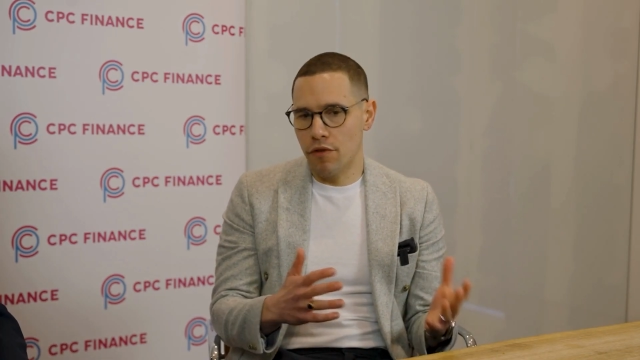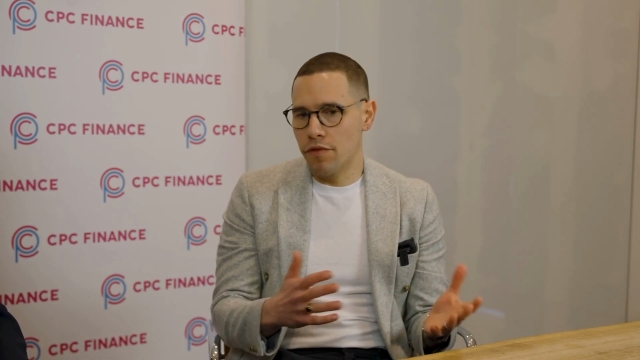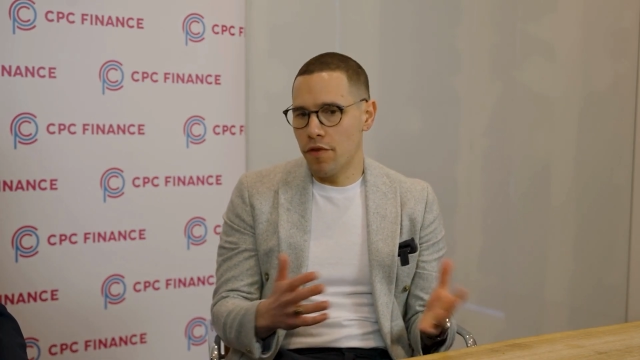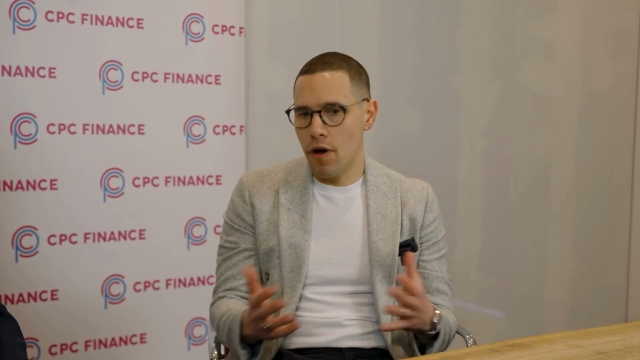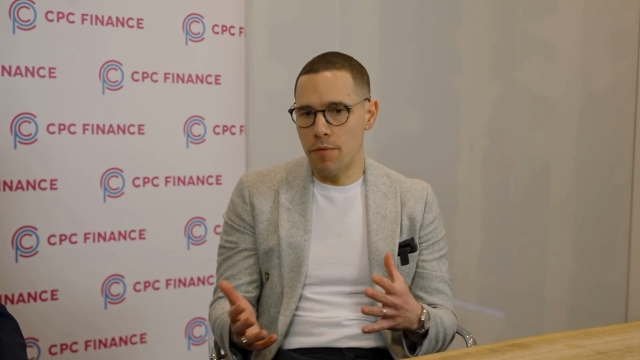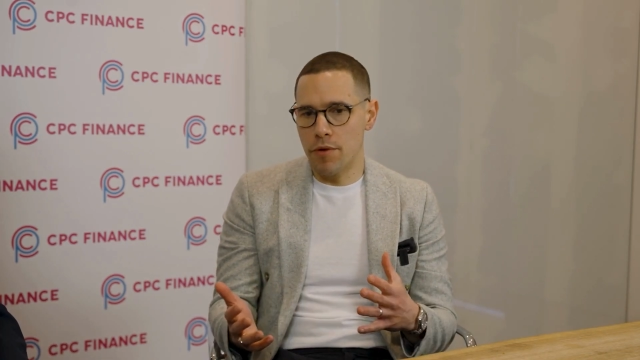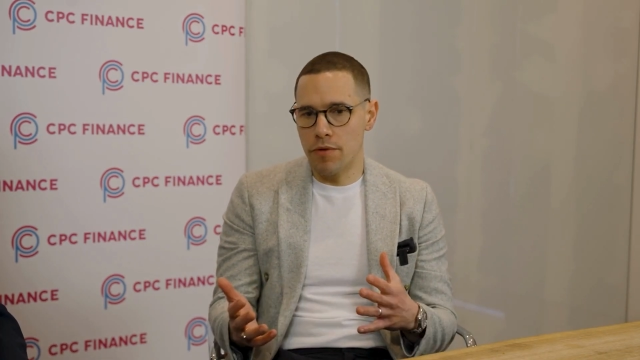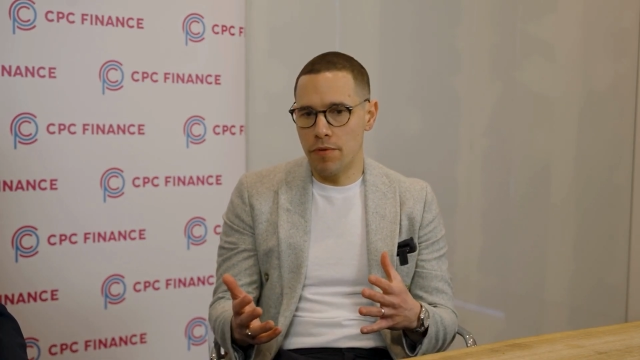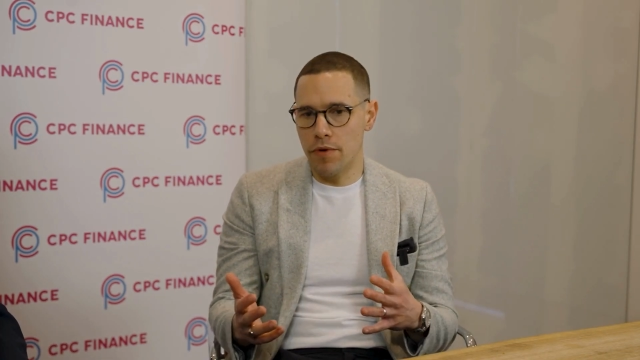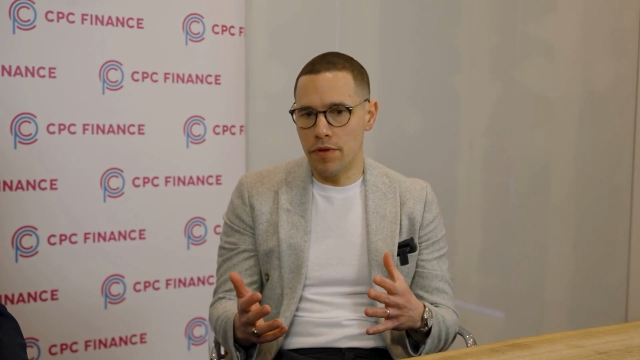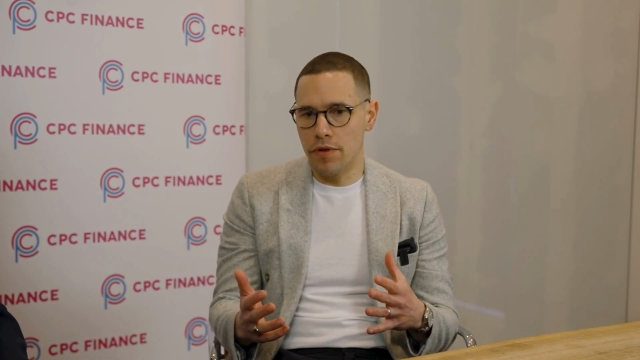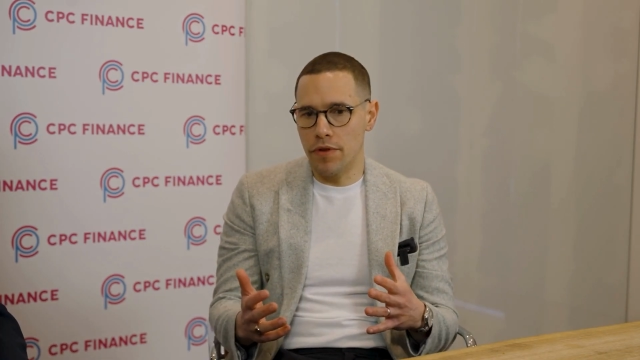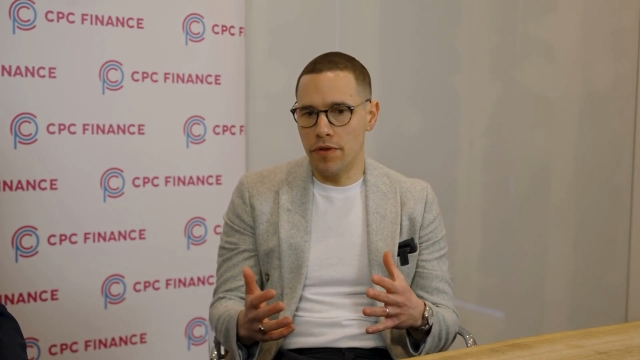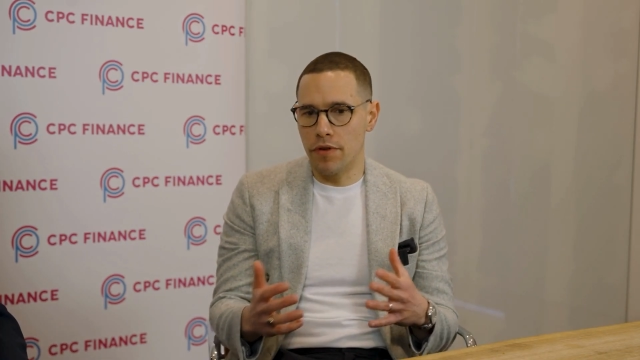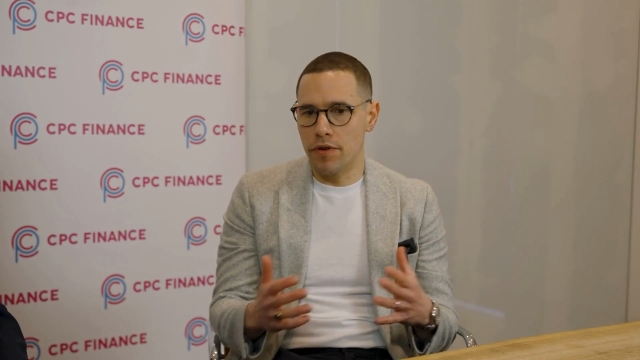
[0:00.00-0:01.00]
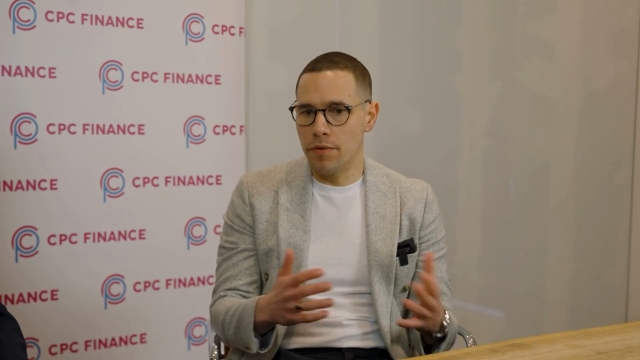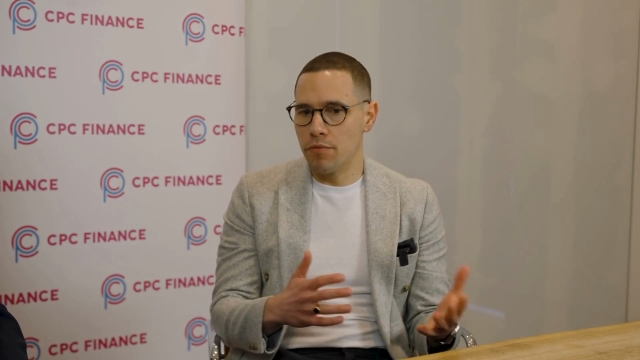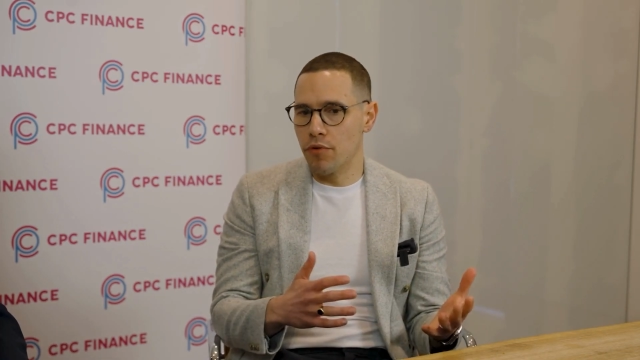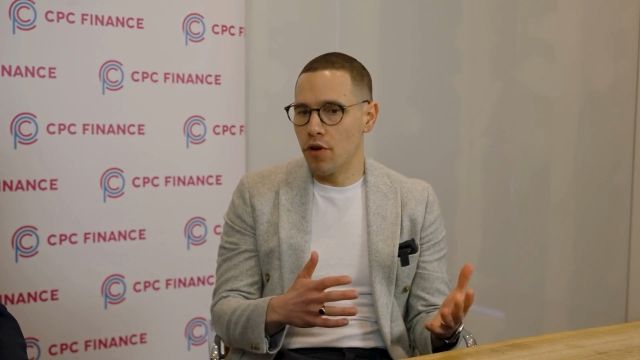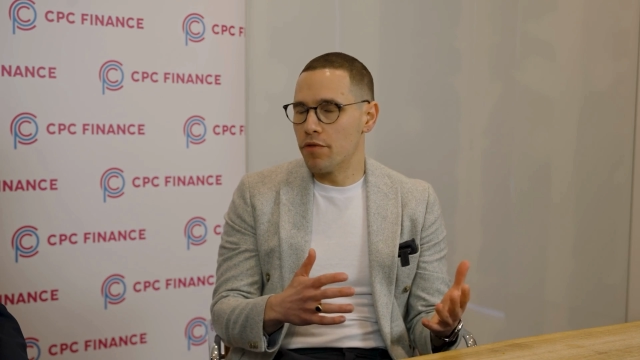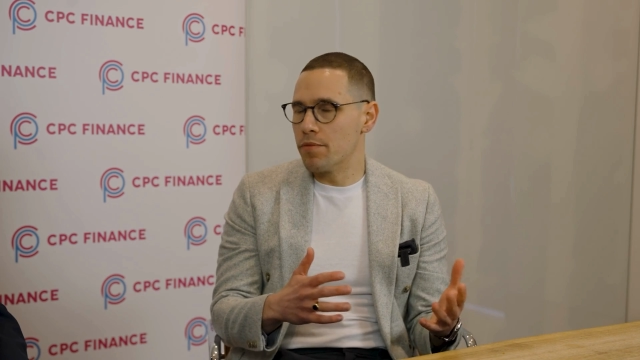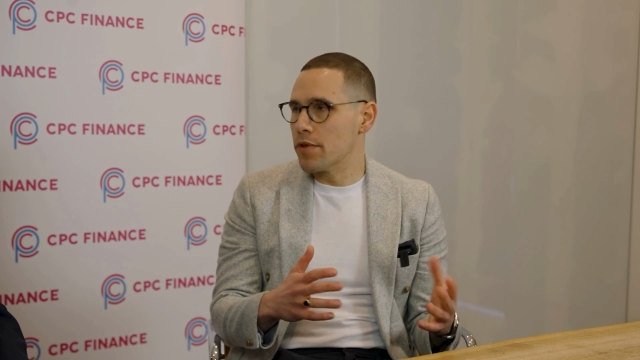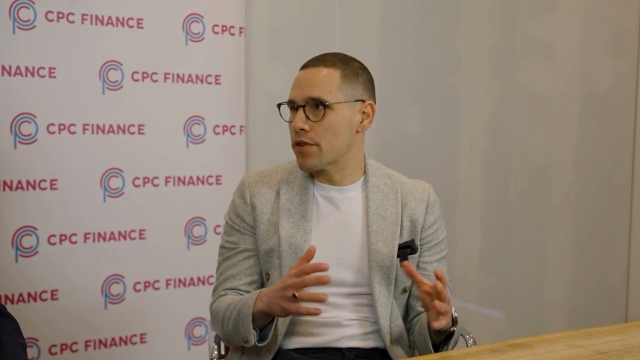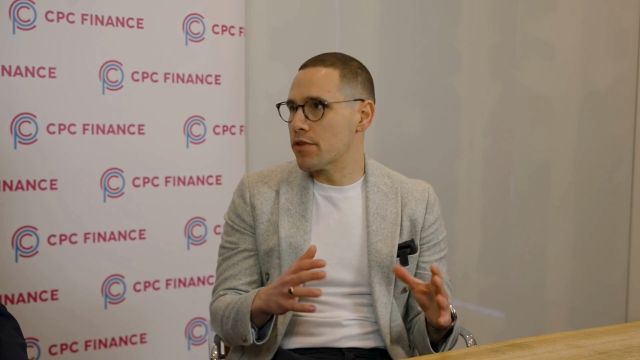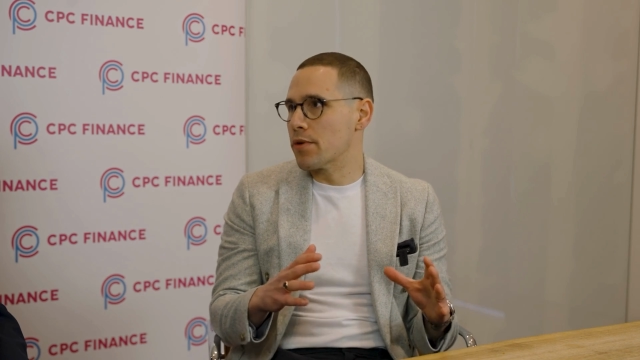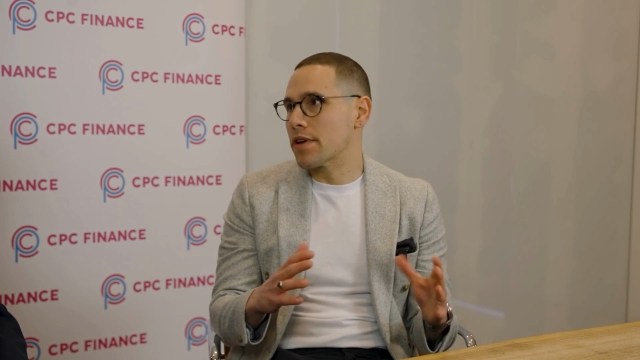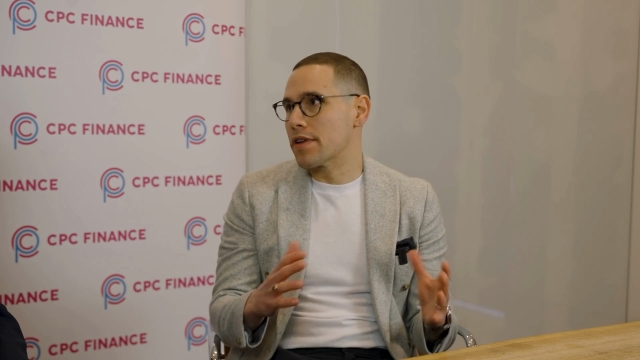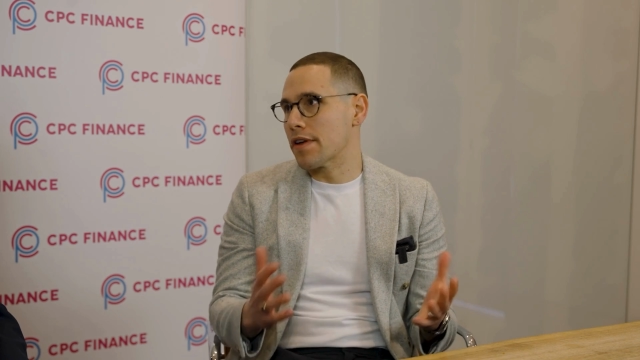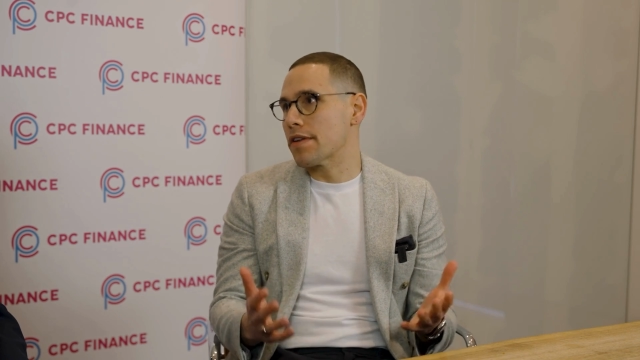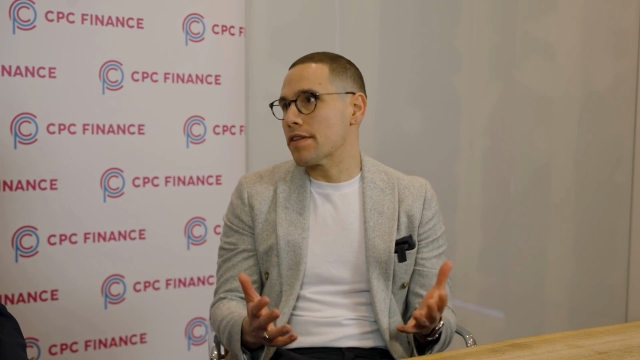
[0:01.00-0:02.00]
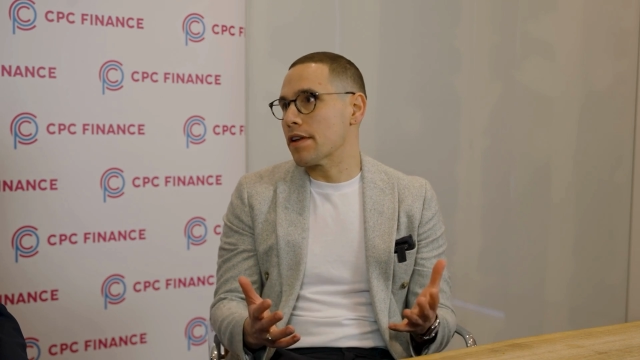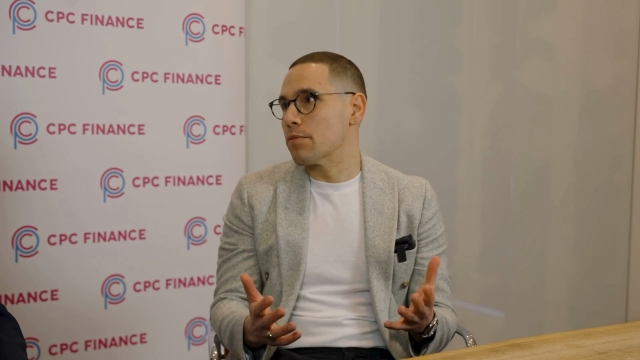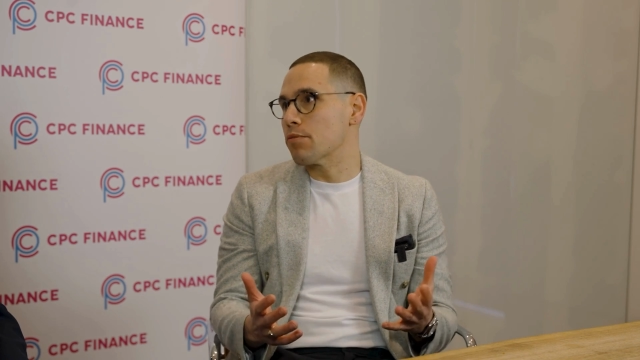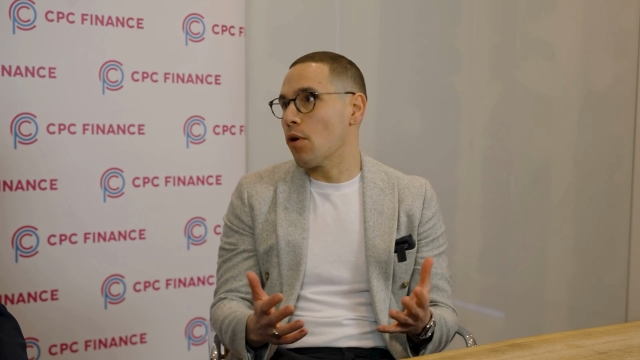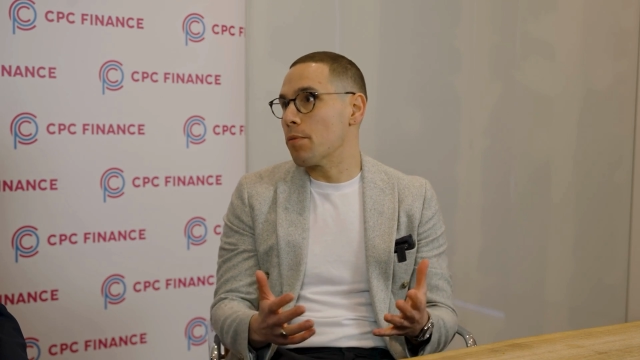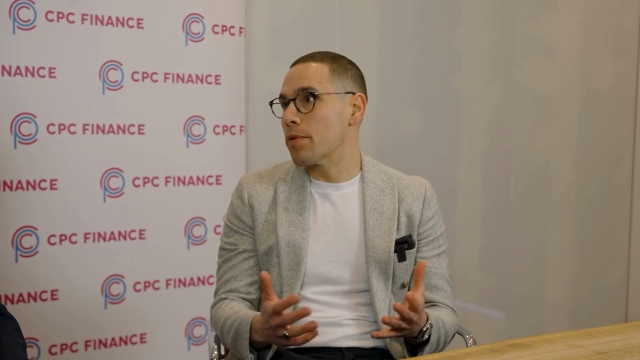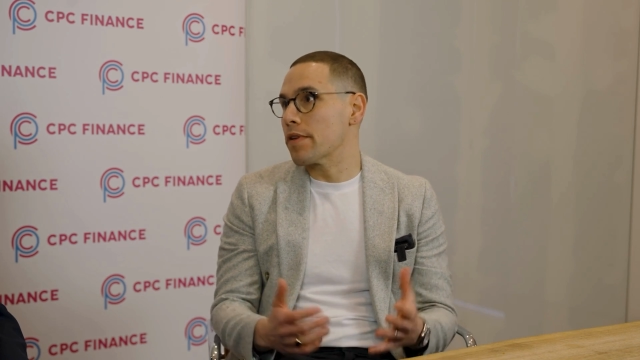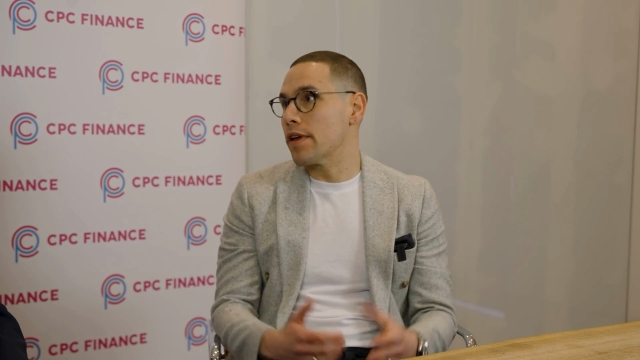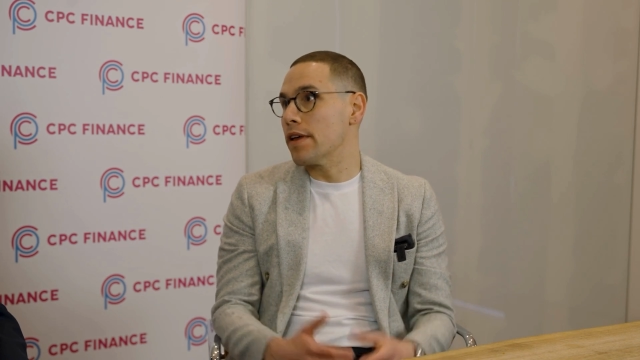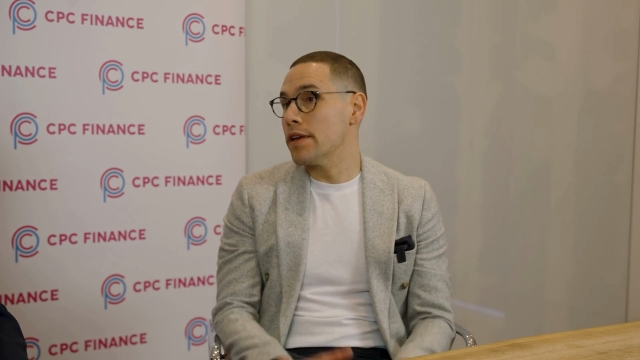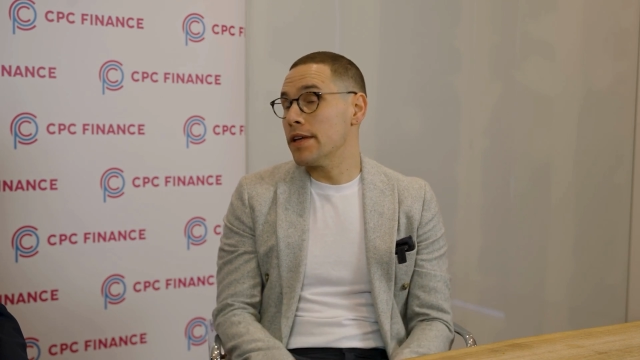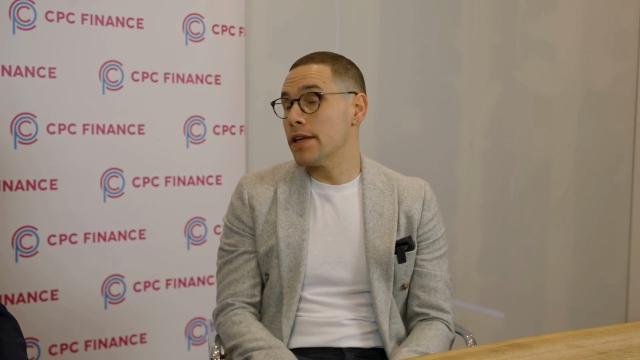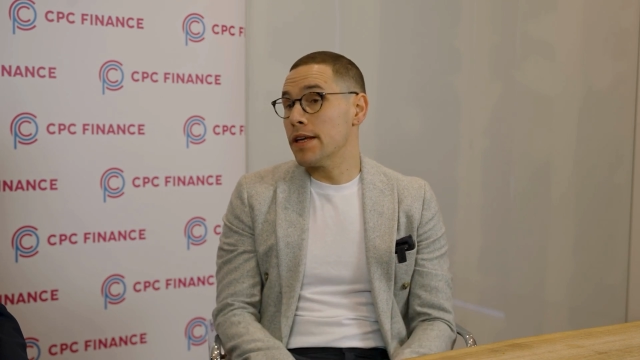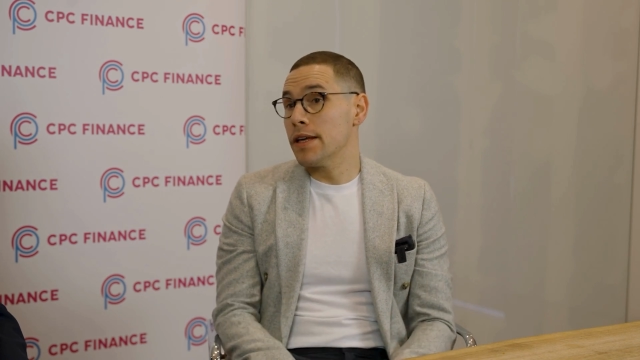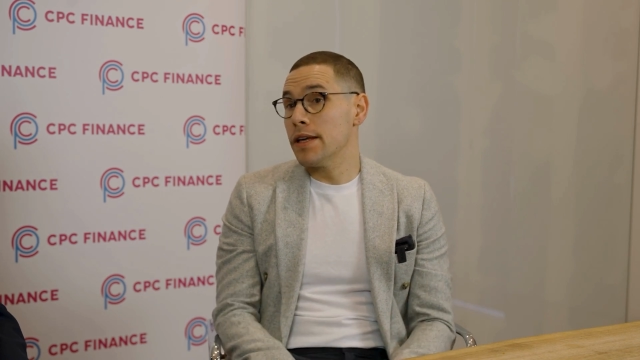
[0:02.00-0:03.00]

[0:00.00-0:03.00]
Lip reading: refurbishments and improvements to existing property.